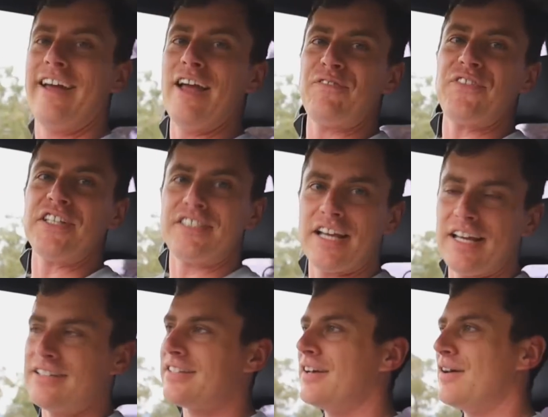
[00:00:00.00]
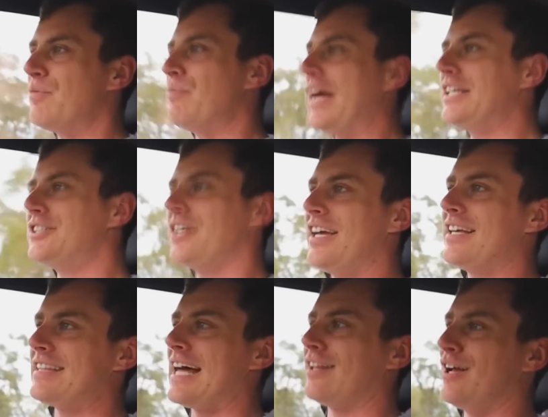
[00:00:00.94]
If you did, make sure you
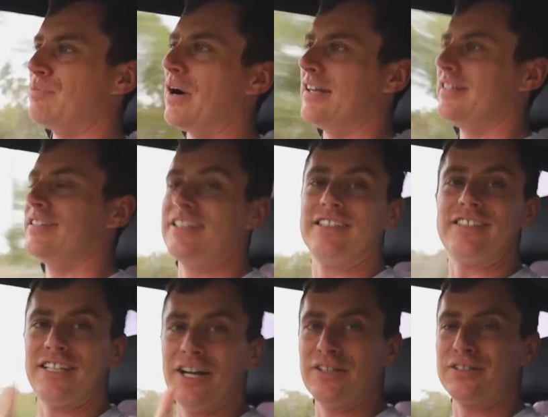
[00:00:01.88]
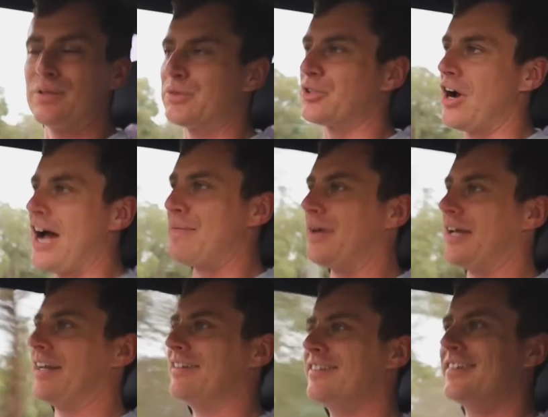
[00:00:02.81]
hit that like button. Consider
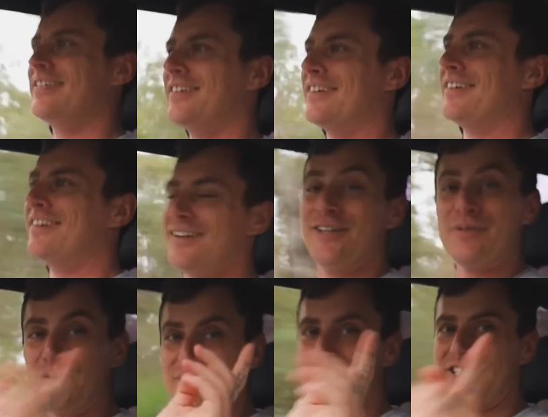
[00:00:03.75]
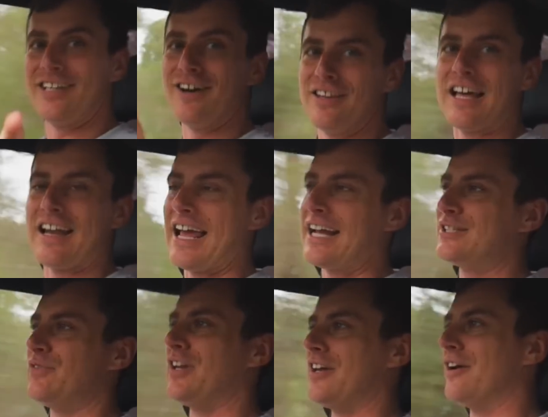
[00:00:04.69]
subscribing. We'll see you on that
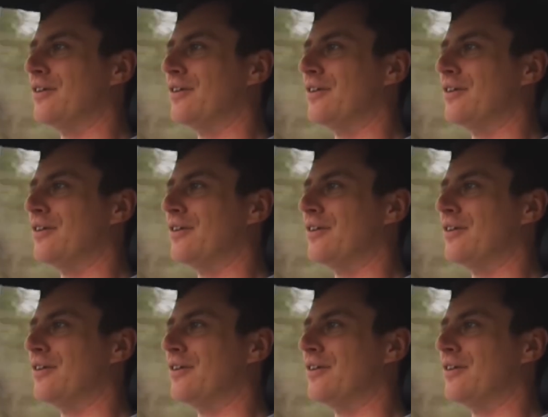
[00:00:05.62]
next video.